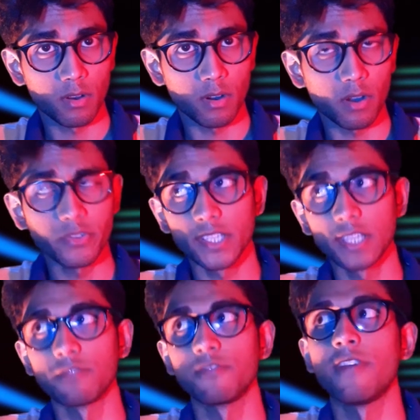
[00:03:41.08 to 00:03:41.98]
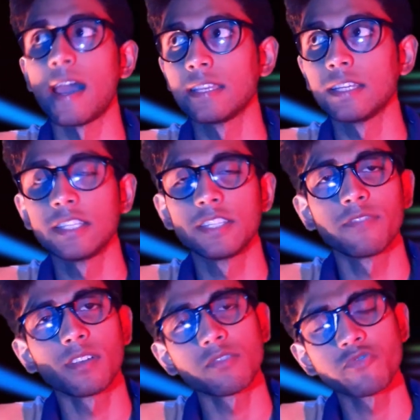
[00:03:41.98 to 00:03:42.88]
Aren't you gonna find any
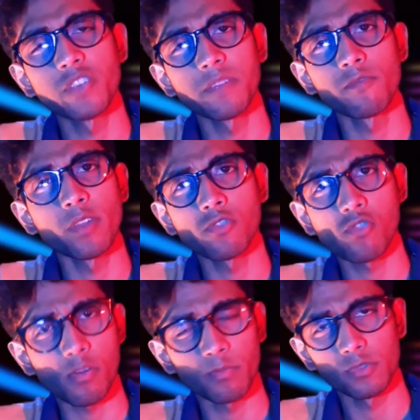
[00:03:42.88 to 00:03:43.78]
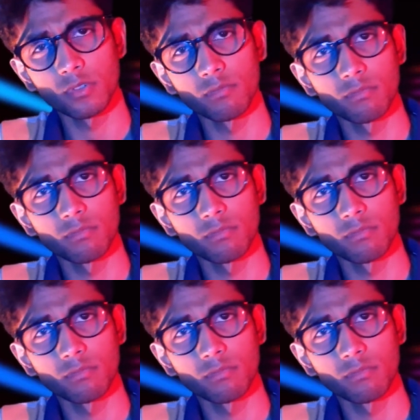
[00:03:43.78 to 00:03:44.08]
spherical shaped raindrops?